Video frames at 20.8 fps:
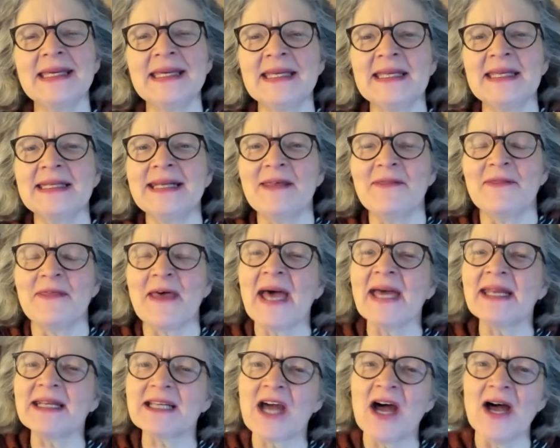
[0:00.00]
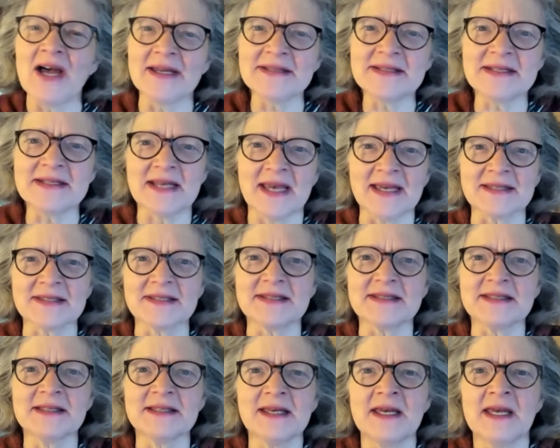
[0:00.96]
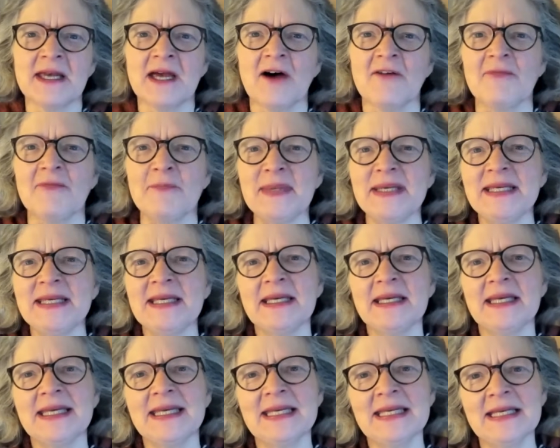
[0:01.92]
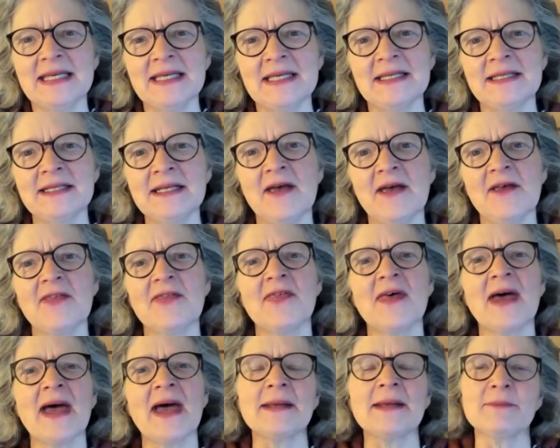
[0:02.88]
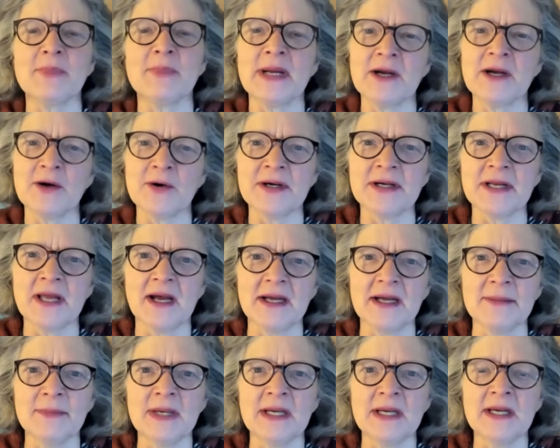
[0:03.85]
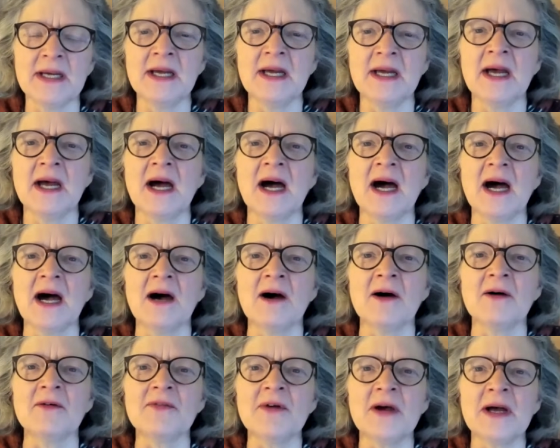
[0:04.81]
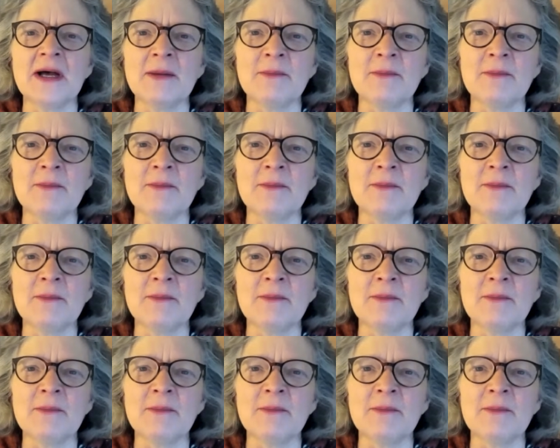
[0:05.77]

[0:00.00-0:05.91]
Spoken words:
In that context of being in that paradigm of